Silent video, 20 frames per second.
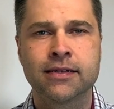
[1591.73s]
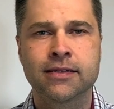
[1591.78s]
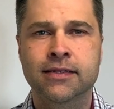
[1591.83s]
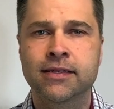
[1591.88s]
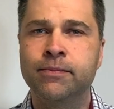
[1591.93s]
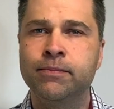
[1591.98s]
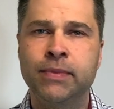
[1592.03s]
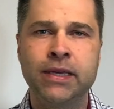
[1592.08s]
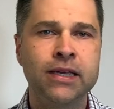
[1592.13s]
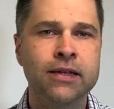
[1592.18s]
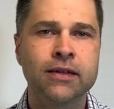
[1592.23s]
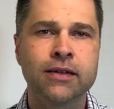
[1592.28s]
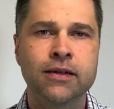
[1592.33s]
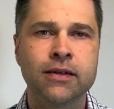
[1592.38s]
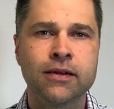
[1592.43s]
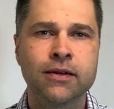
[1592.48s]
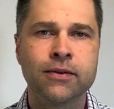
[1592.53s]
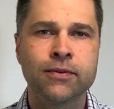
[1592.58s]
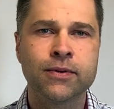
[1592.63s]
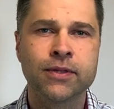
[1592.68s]
to meet
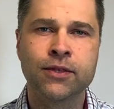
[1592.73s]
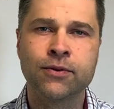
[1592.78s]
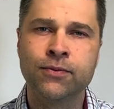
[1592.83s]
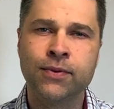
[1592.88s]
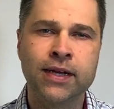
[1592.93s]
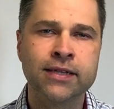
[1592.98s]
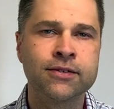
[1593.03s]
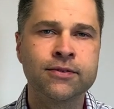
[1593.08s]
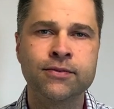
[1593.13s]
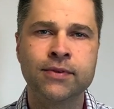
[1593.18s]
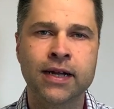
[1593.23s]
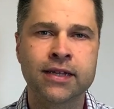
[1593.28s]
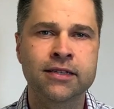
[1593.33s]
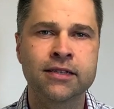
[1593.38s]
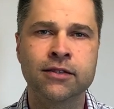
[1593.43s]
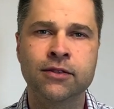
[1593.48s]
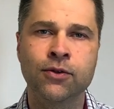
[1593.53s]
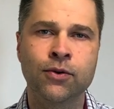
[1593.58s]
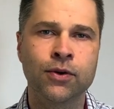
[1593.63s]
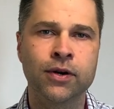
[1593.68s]
with the
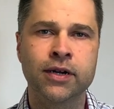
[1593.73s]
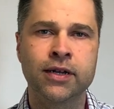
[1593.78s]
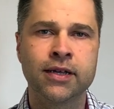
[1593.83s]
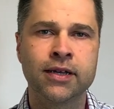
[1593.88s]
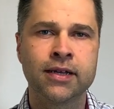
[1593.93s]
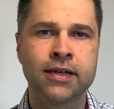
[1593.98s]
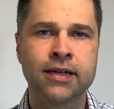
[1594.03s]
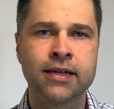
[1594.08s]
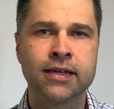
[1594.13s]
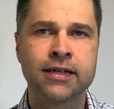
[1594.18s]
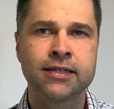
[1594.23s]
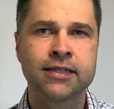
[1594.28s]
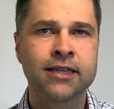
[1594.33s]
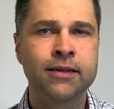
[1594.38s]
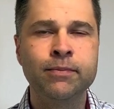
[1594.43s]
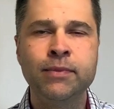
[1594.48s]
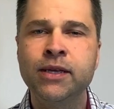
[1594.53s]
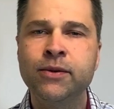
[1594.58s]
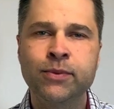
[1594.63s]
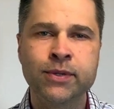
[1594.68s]
resurrected Lord, to
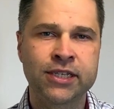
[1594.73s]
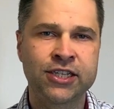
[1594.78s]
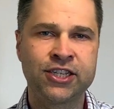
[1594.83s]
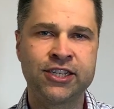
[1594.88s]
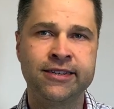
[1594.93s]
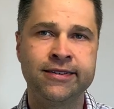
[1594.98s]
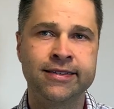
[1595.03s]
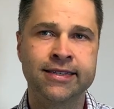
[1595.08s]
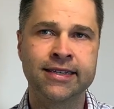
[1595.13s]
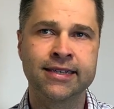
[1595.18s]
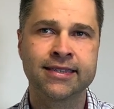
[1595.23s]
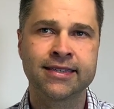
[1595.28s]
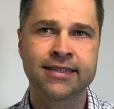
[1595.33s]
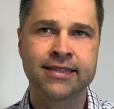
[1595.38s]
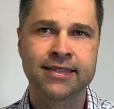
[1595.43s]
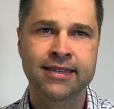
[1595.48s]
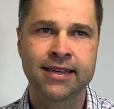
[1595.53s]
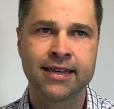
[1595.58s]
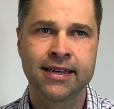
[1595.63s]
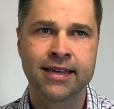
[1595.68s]
meet with Jesus.